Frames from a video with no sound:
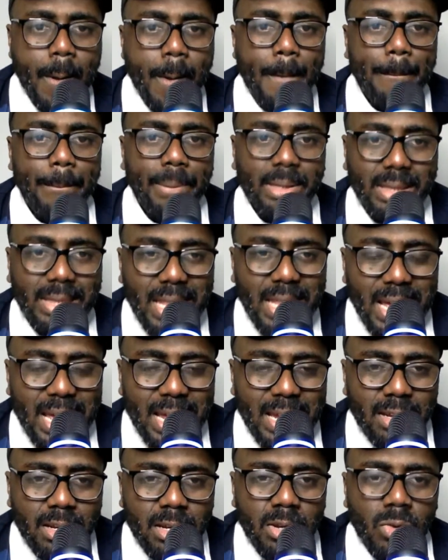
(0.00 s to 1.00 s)
But
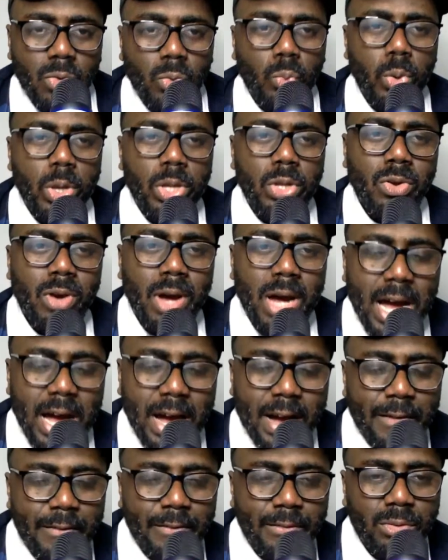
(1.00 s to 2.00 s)
then when you
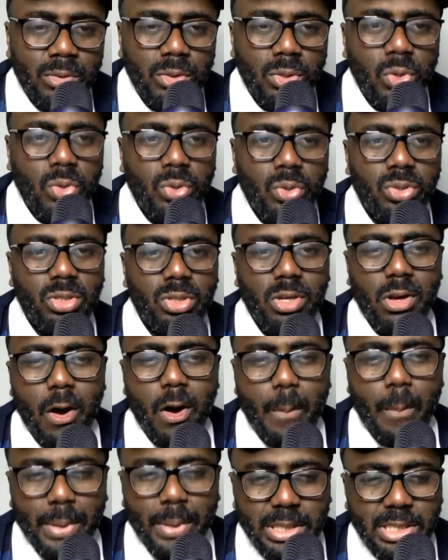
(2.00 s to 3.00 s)
have those
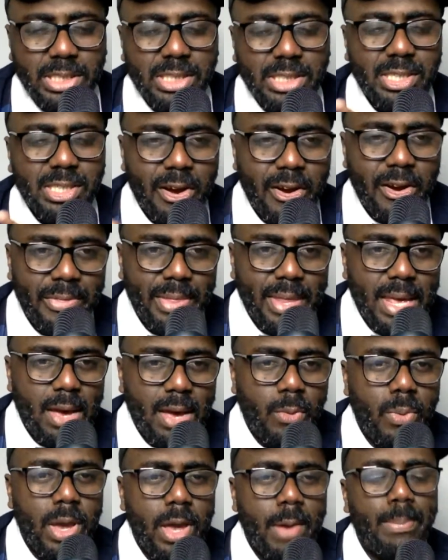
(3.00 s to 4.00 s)
opportunities here and there
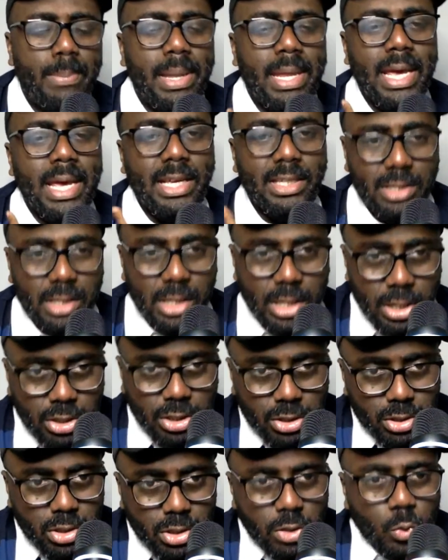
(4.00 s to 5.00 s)
where players
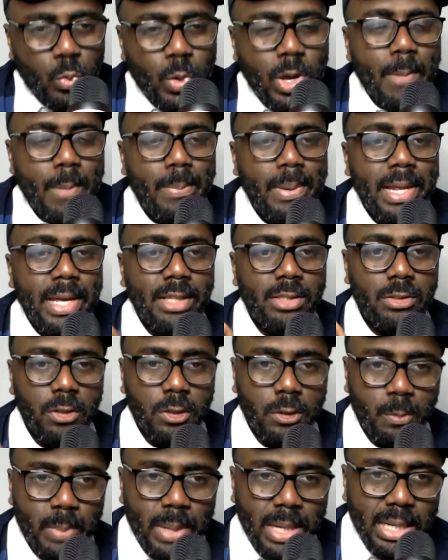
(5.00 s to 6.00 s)
injured, where players
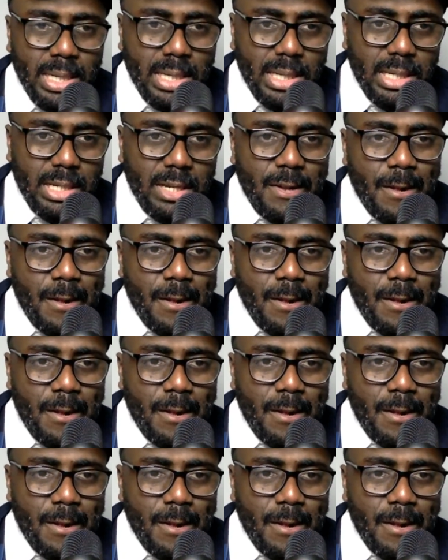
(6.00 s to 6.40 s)
suspended,